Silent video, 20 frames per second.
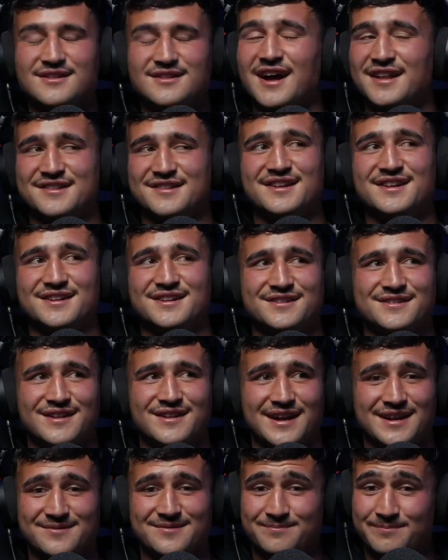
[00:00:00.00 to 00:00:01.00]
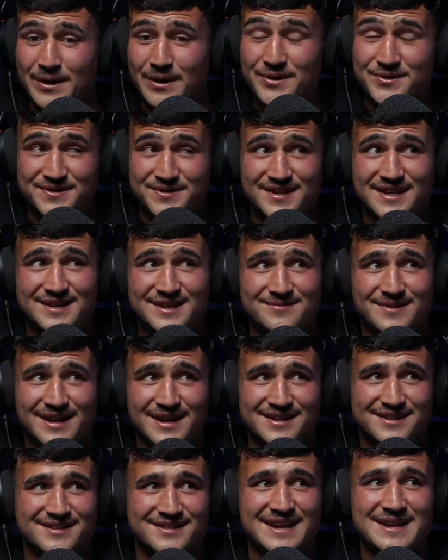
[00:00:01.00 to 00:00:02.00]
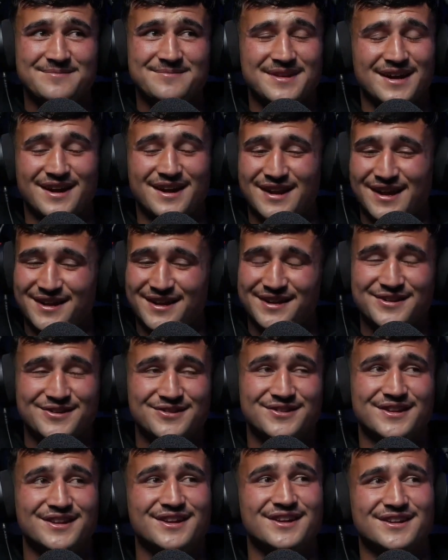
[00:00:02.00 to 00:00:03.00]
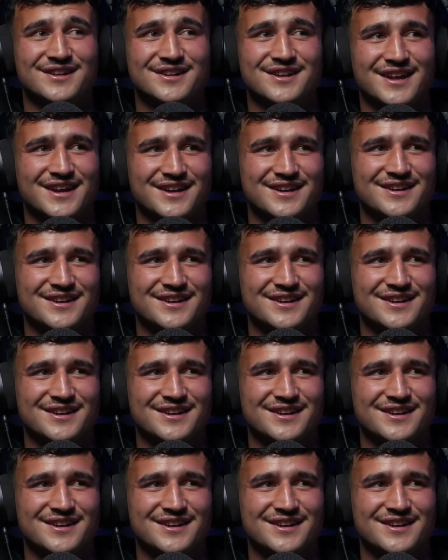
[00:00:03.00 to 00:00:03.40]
I didn't like bone deep, like deep down, like you didn't. Like,